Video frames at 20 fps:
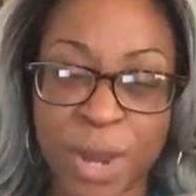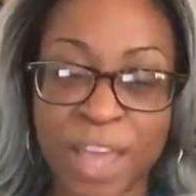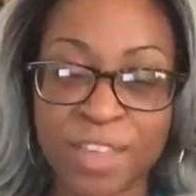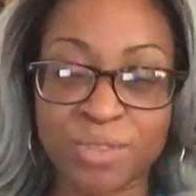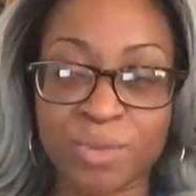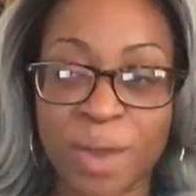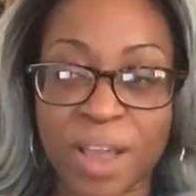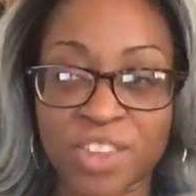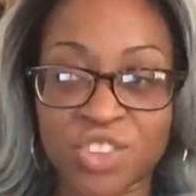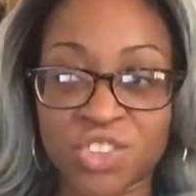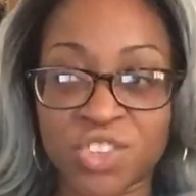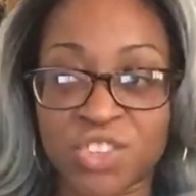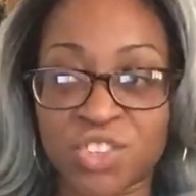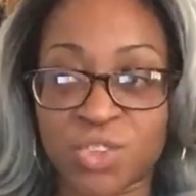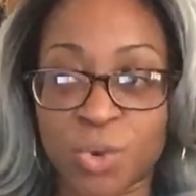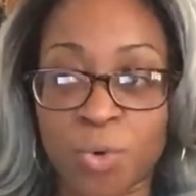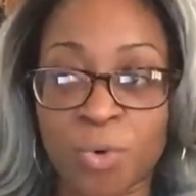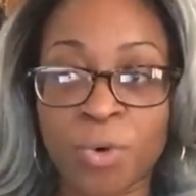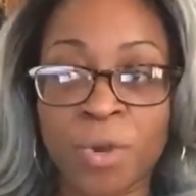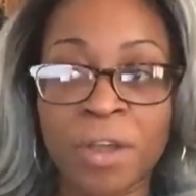That's why she's
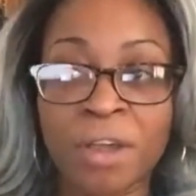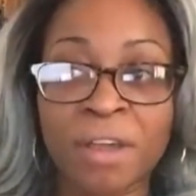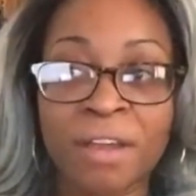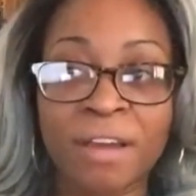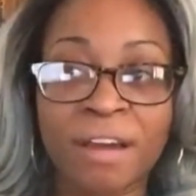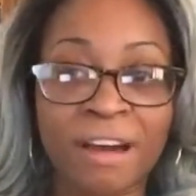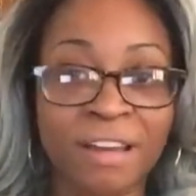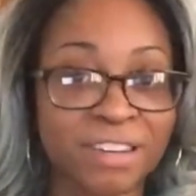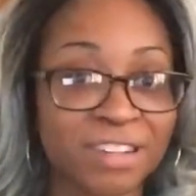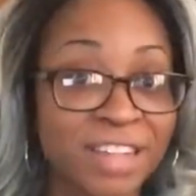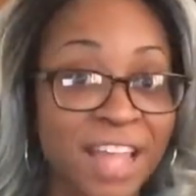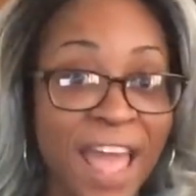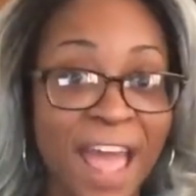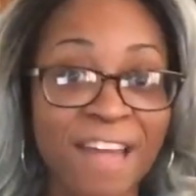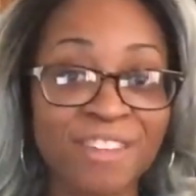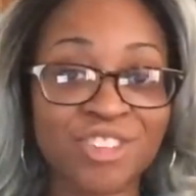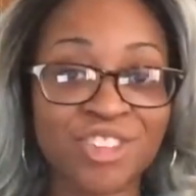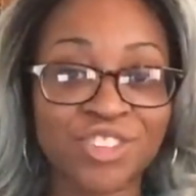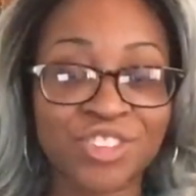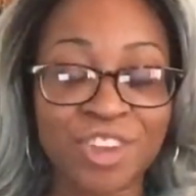so
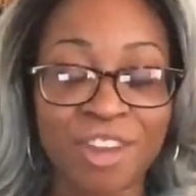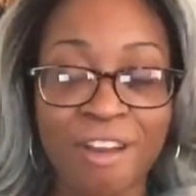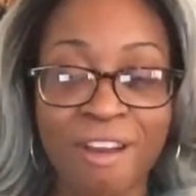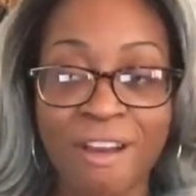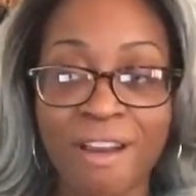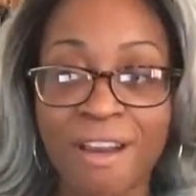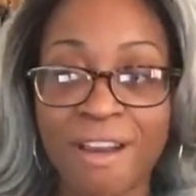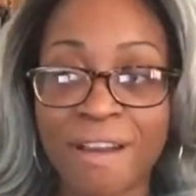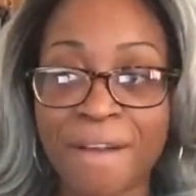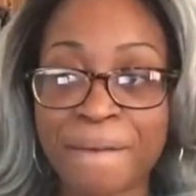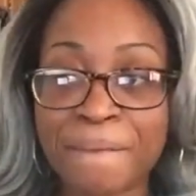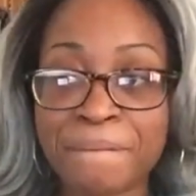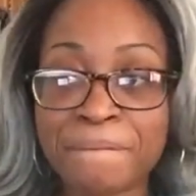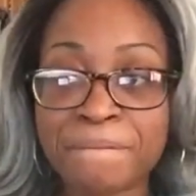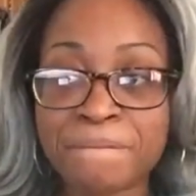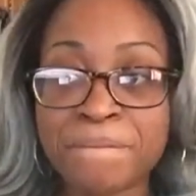attached to her.